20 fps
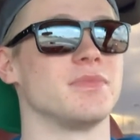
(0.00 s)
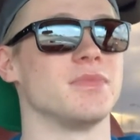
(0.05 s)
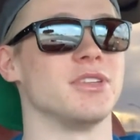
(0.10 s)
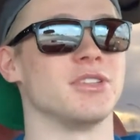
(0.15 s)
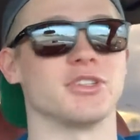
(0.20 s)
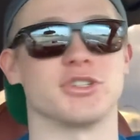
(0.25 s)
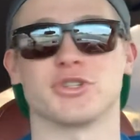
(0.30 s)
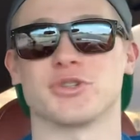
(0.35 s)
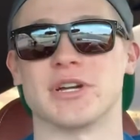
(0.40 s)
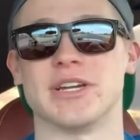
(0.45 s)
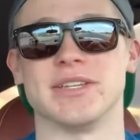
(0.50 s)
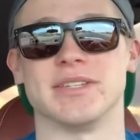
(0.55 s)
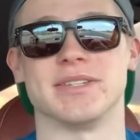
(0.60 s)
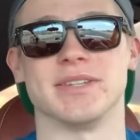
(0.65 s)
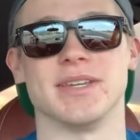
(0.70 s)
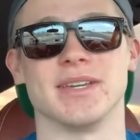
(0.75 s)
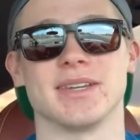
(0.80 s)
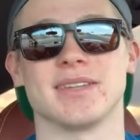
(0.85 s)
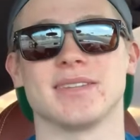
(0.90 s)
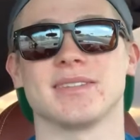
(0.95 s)
It's a straight
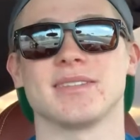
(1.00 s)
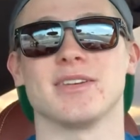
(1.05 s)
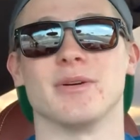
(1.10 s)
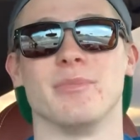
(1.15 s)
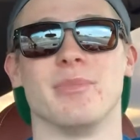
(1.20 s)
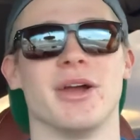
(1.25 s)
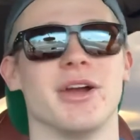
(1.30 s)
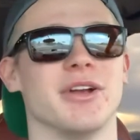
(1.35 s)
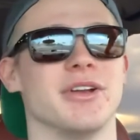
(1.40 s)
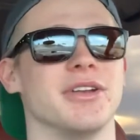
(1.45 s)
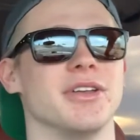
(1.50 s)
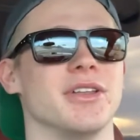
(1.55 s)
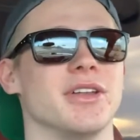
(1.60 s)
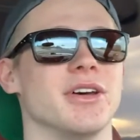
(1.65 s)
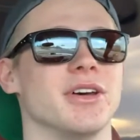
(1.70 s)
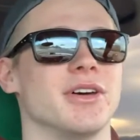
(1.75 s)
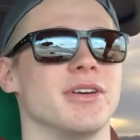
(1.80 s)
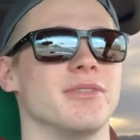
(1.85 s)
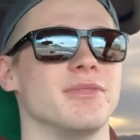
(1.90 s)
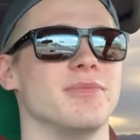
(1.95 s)
6 compared to
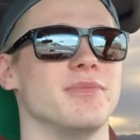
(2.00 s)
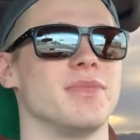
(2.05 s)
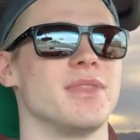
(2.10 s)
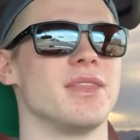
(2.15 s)
the